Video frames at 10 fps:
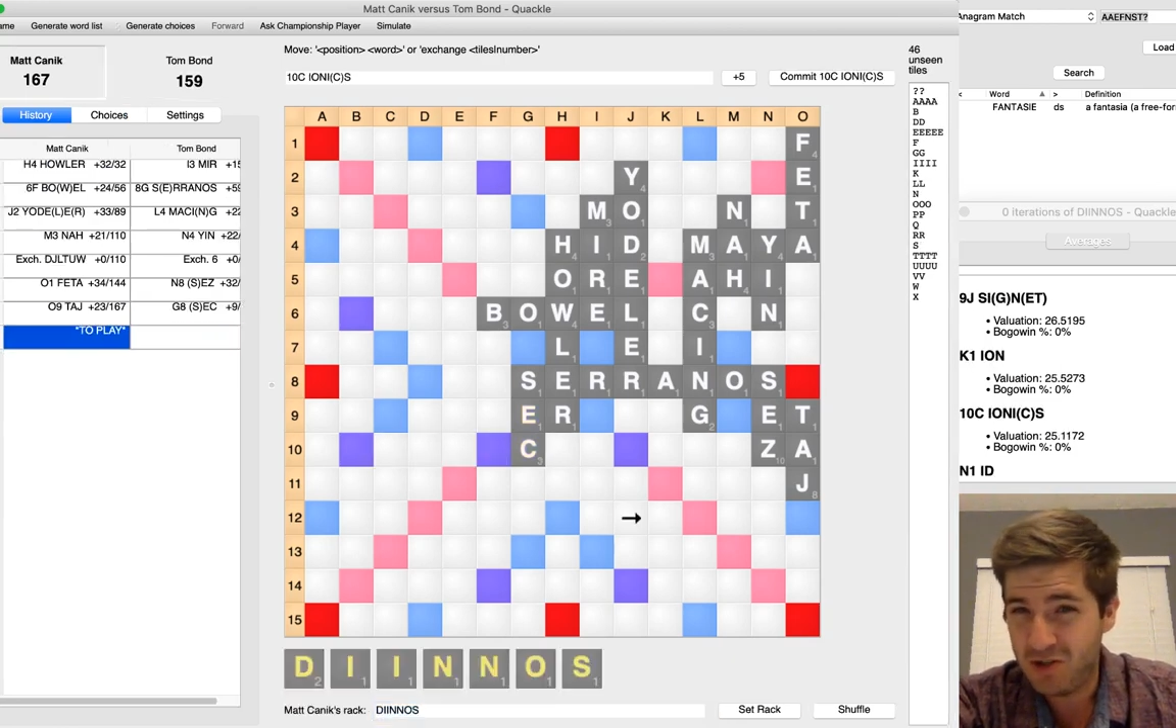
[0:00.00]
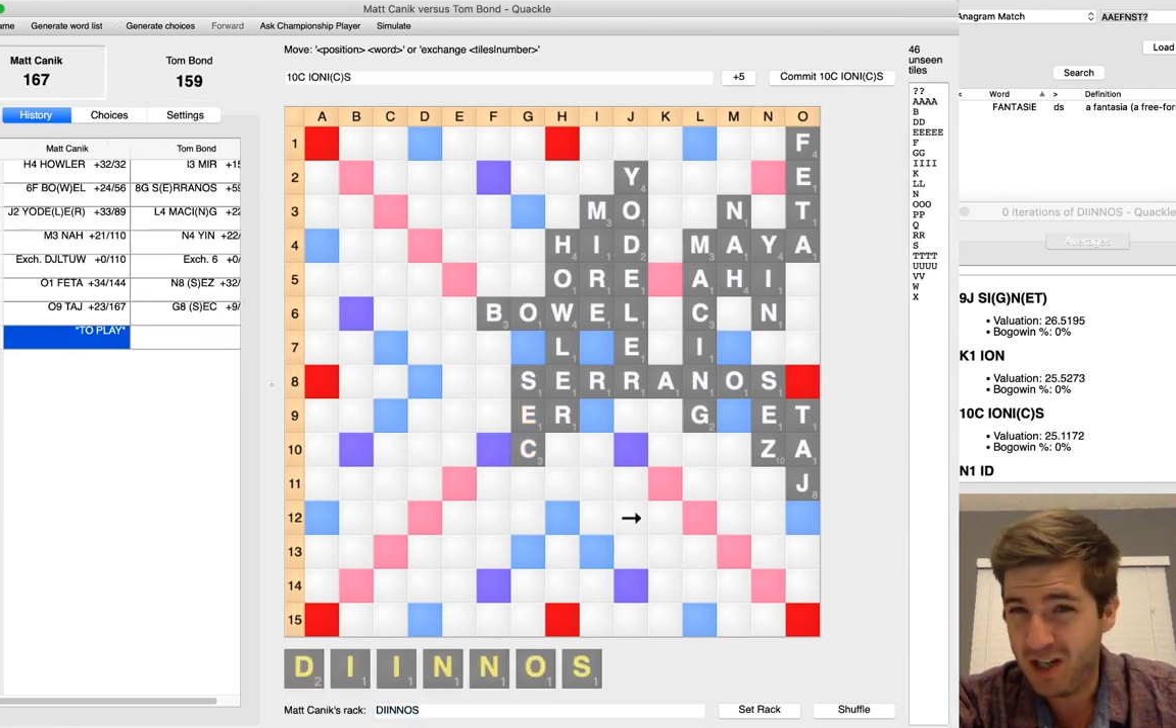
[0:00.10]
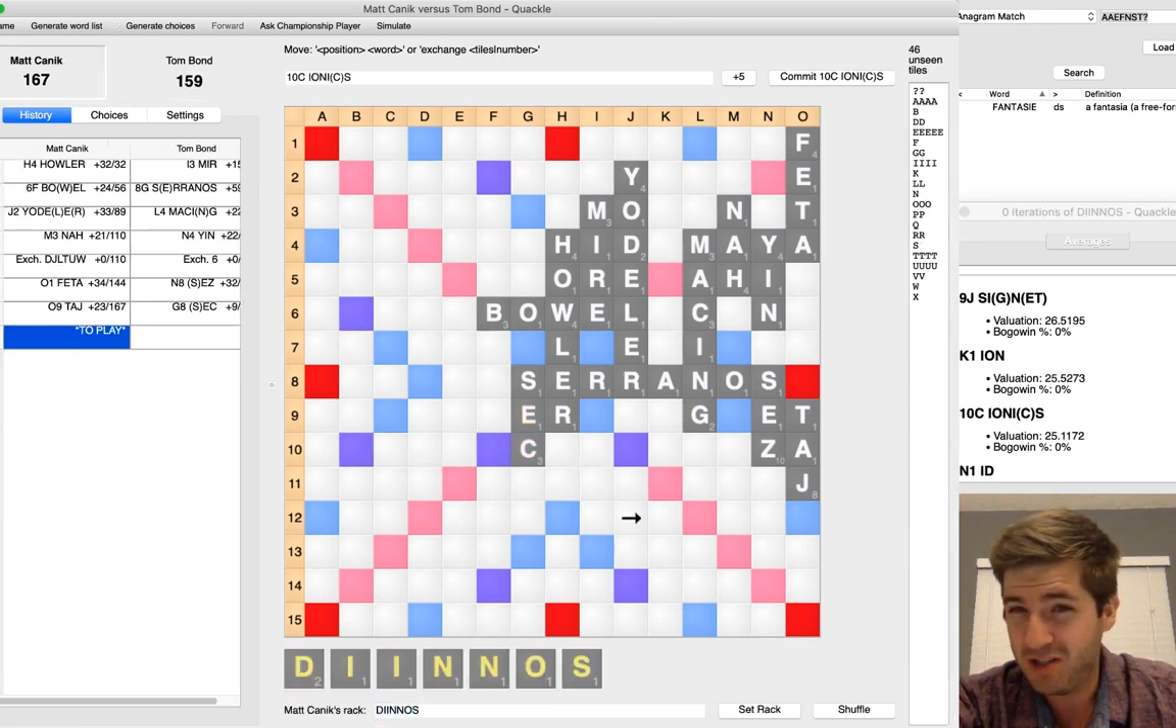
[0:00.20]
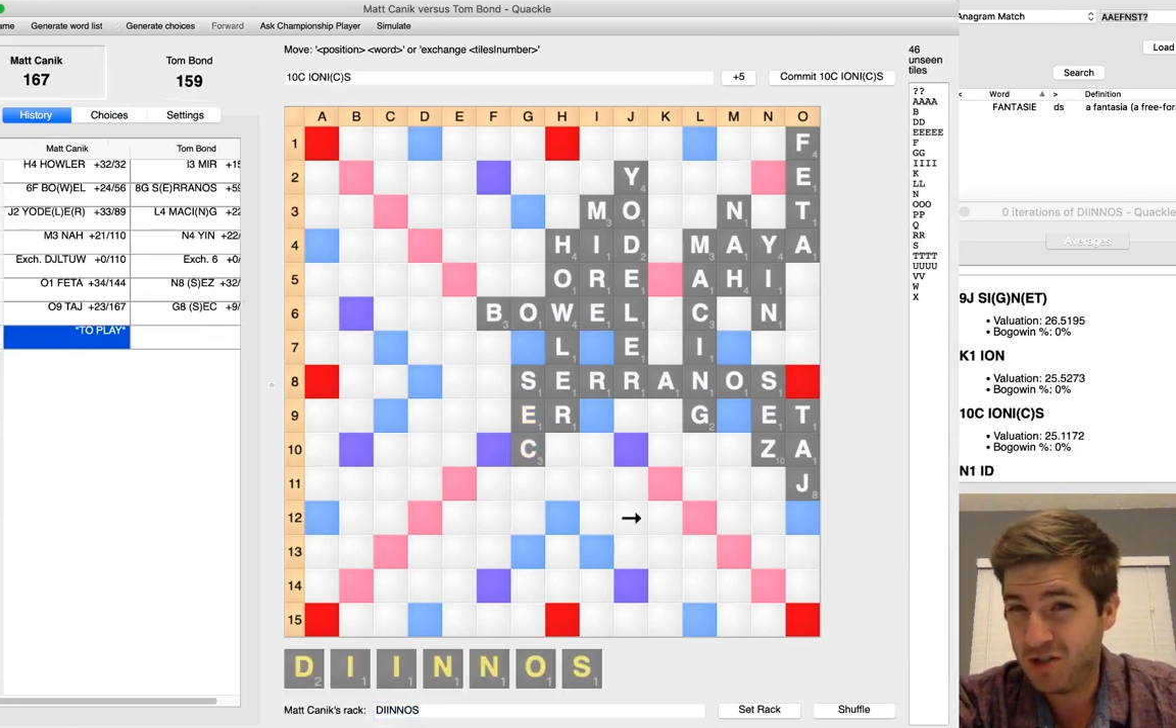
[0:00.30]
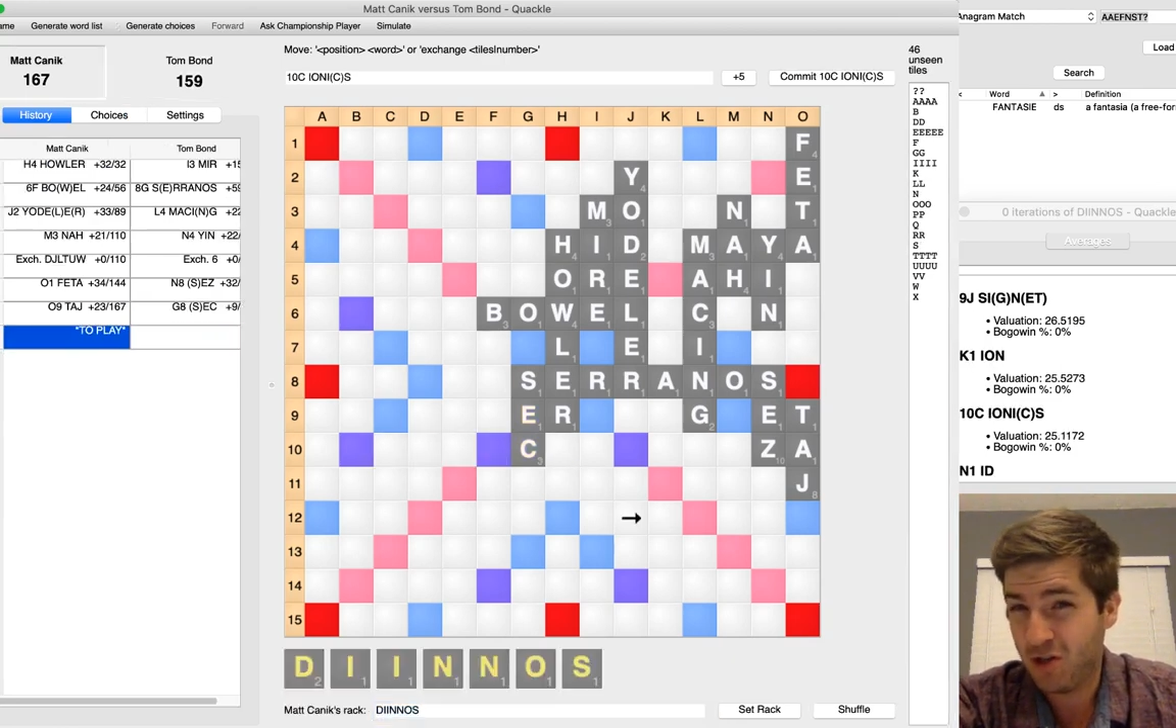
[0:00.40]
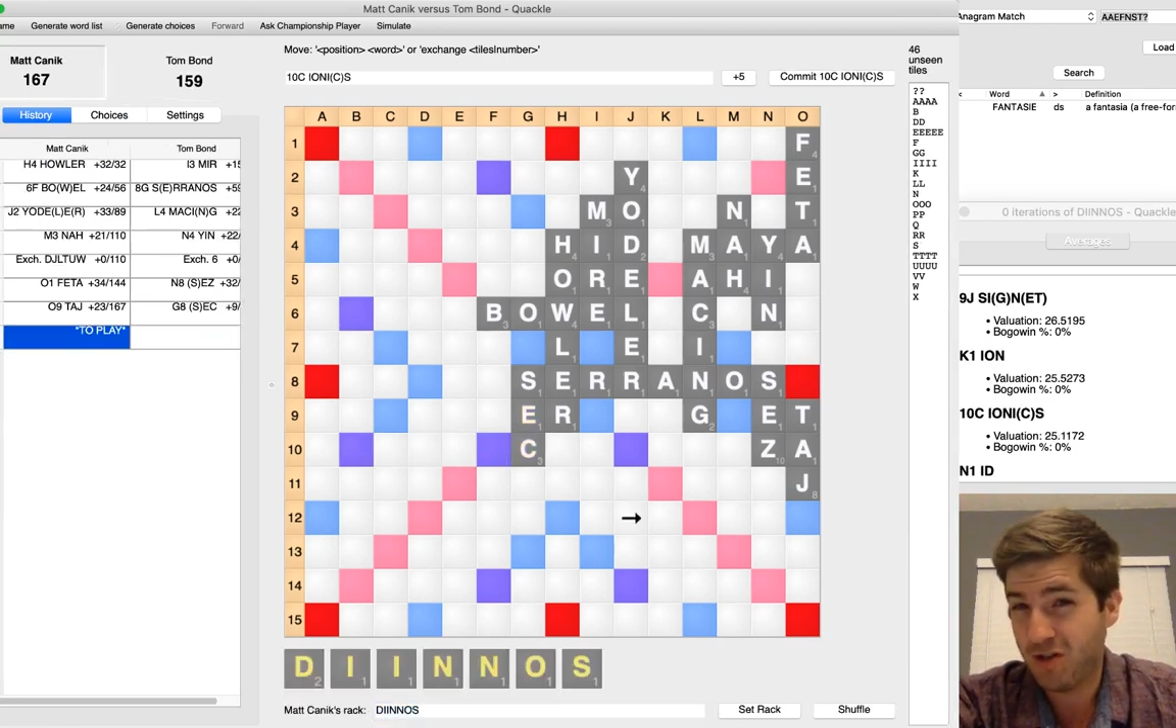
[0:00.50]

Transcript: chances are